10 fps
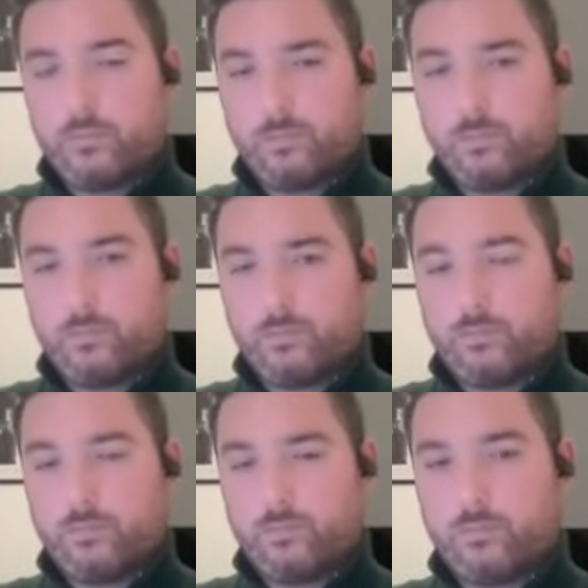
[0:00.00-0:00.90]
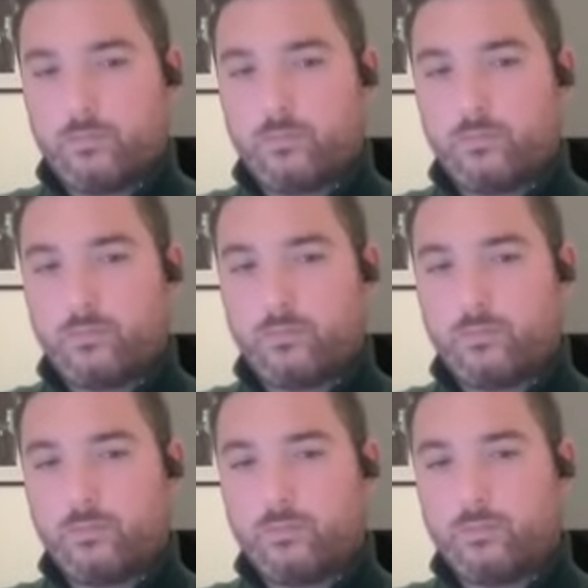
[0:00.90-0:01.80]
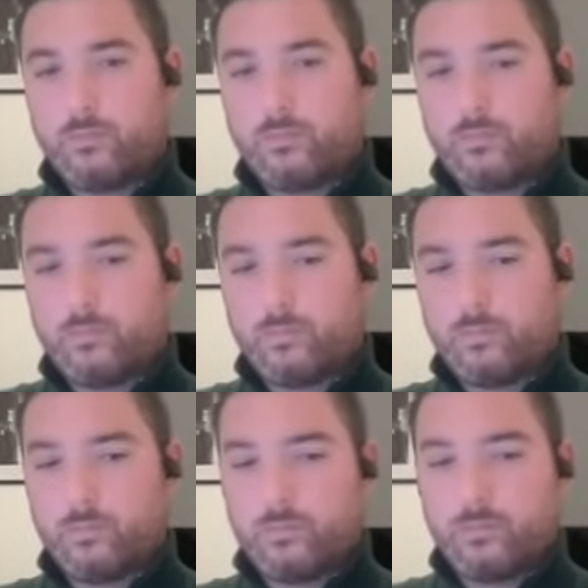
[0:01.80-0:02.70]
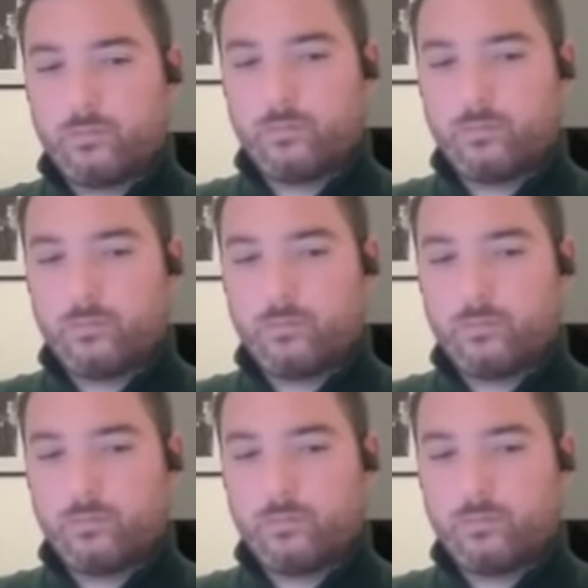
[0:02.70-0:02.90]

This person isn't speaking.